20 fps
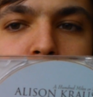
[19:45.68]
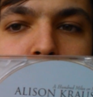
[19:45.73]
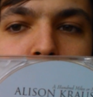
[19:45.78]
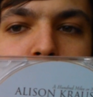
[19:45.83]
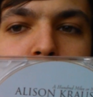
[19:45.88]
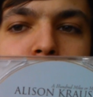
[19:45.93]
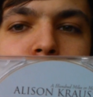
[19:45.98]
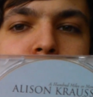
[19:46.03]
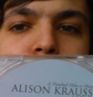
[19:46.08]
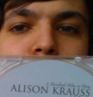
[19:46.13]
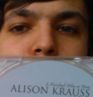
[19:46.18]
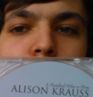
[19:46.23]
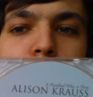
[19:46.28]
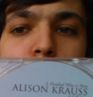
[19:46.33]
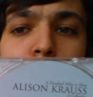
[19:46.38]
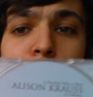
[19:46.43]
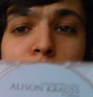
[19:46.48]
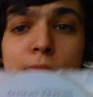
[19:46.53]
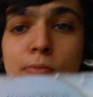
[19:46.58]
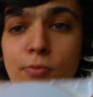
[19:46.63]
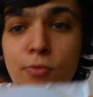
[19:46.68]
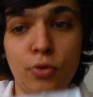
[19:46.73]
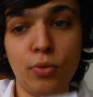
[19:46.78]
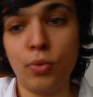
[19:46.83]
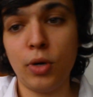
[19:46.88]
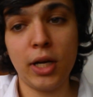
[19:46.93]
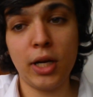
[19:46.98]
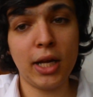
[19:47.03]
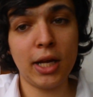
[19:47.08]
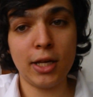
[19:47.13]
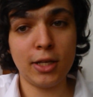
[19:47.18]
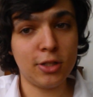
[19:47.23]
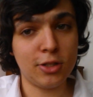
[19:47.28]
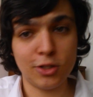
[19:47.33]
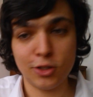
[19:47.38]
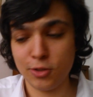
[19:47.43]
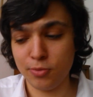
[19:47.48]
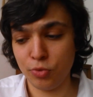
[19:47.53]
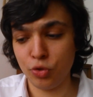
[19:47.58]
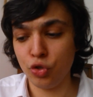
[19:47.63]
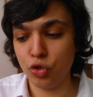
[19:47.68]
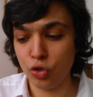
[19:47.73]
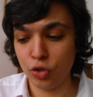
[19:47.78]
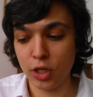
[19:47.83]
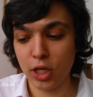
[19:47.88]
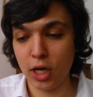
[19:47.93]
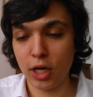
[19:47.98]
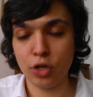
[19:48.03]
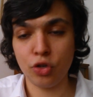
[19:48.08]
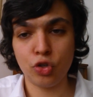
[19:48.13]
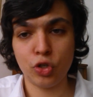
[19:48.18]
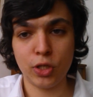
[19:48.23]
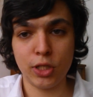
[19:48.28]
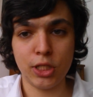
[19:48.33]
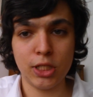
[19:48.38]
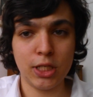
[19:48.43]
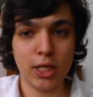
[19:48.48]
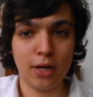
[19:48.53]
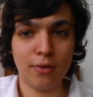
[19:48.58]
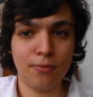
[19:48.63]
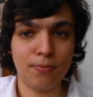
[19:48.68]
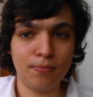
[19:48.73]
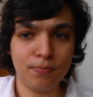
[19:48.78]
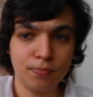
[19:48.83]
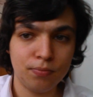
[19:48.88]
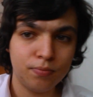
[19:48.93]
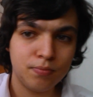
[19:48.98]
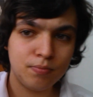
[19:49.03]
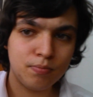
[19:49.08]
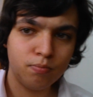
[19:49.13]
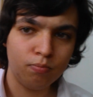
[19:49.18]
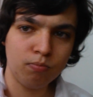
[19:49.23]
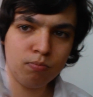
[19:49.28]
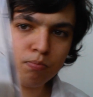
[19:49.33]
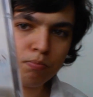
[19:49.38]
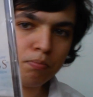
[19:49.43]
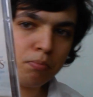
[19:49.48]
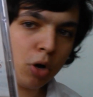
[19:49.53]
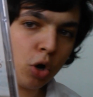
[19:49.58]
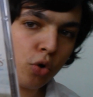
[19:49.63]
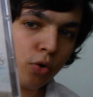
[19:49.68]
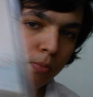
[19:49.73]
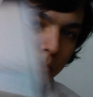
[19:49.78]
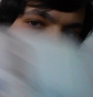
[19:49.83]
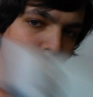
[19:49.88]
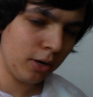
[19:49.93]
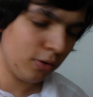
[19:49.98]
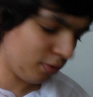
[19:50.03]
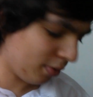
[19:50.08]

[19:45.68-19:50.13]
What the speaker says: there. So if you want to get into some good country stuff, boom,